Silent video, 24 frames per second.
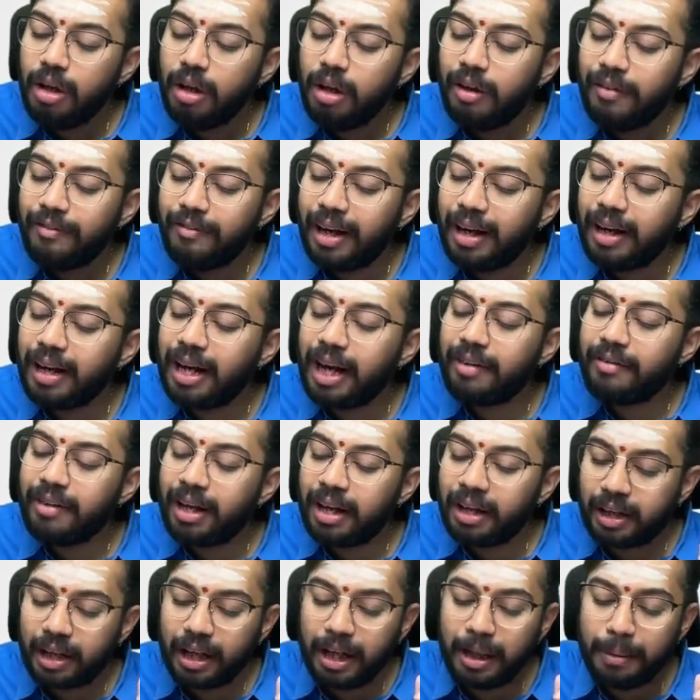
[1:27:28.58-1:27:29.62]

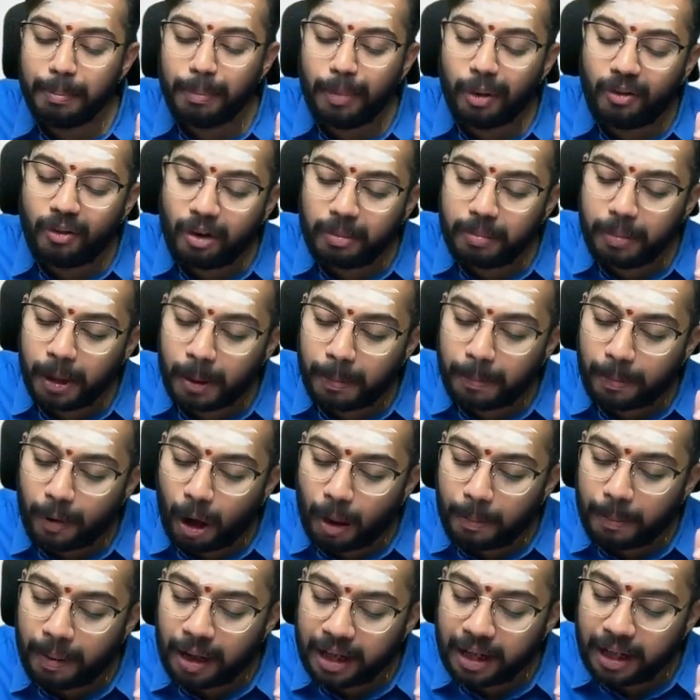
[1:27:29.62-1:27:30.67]
Whenever immovable
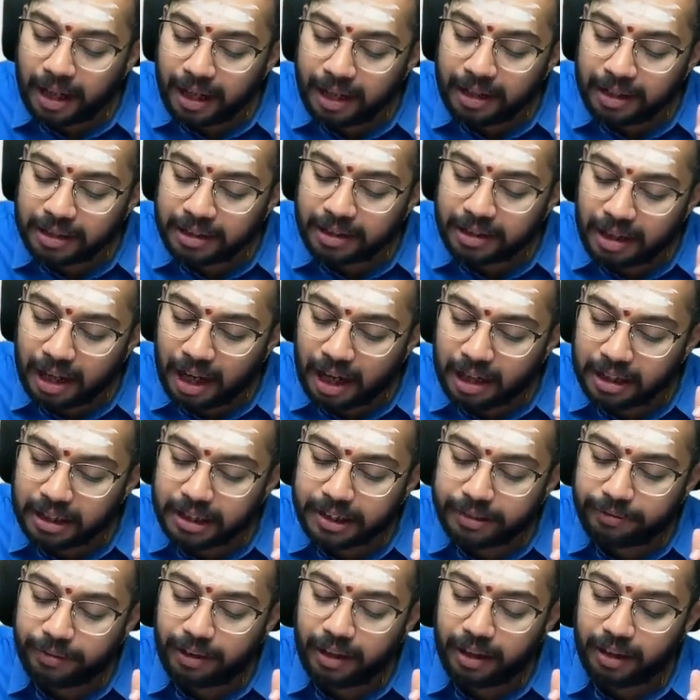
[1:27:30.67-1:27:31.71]
property is
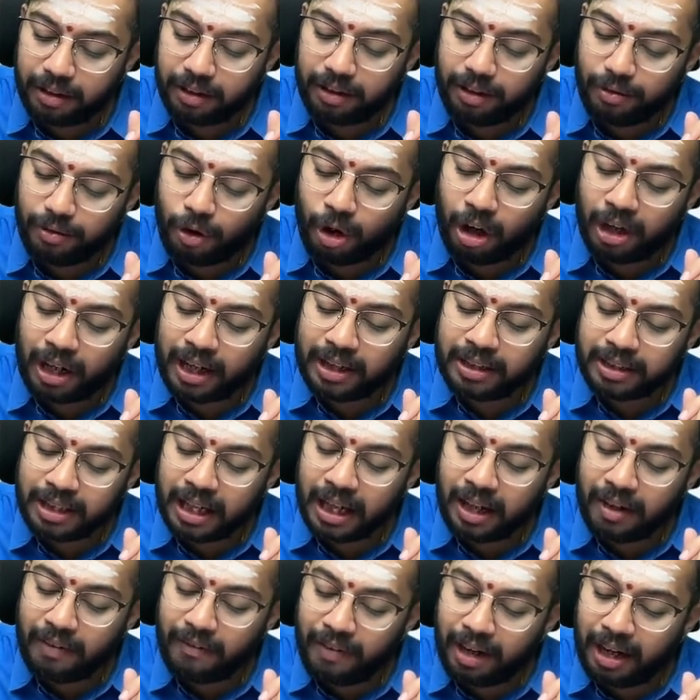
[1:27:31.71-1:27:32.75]
transferred, what I
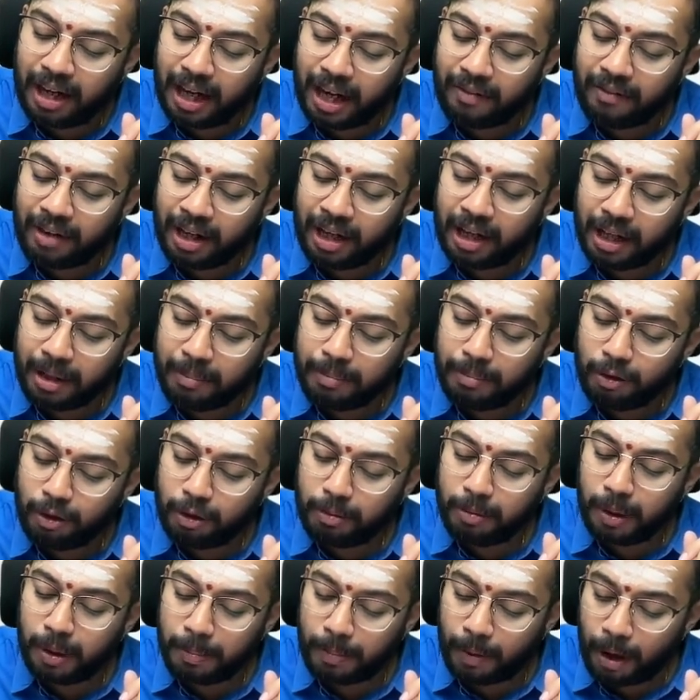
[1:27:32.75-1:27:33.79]
said, whenever
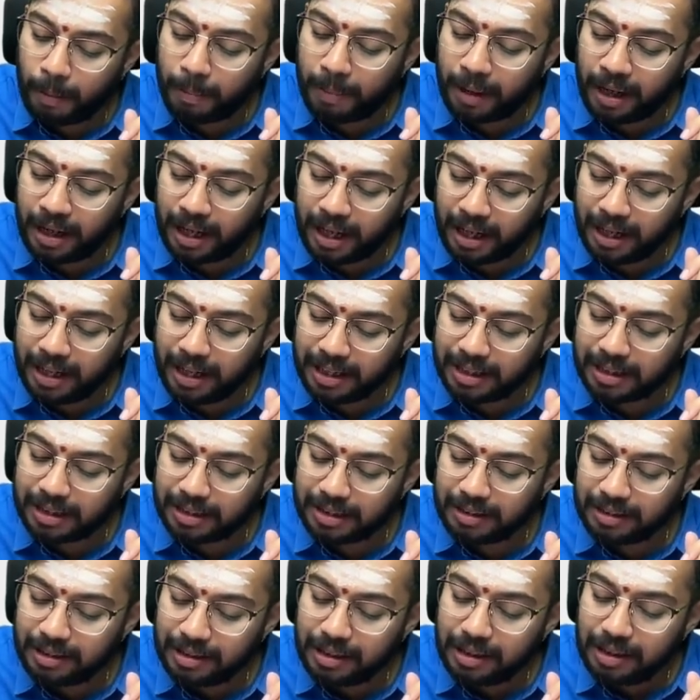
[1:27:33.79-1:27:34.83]
immovable property is
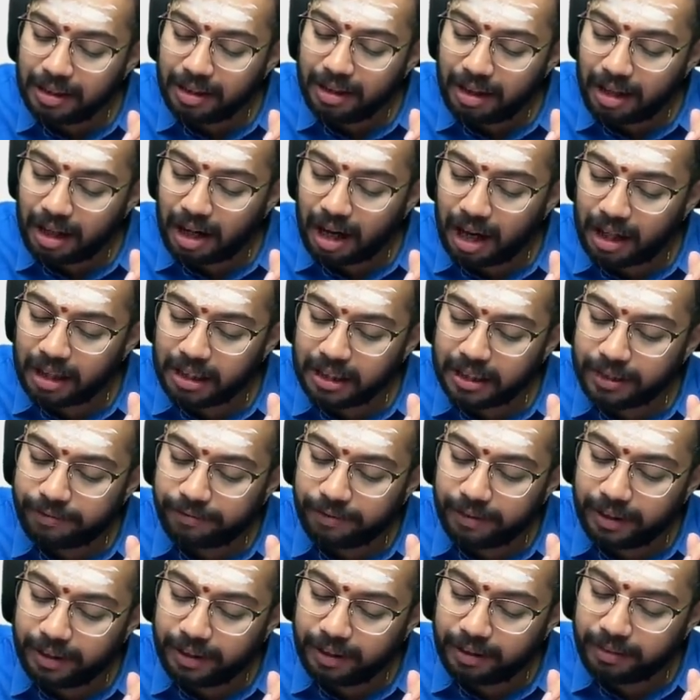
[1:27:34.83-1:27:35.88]

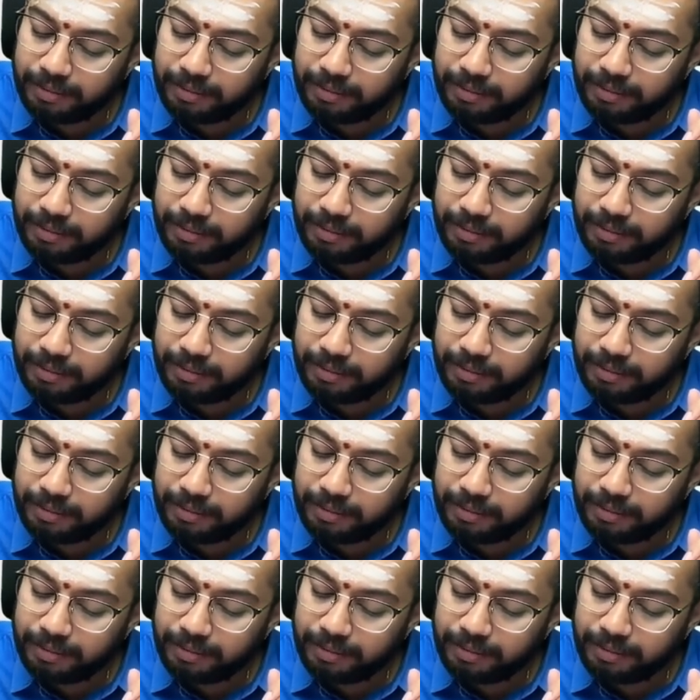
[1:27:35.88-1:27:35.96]
transferred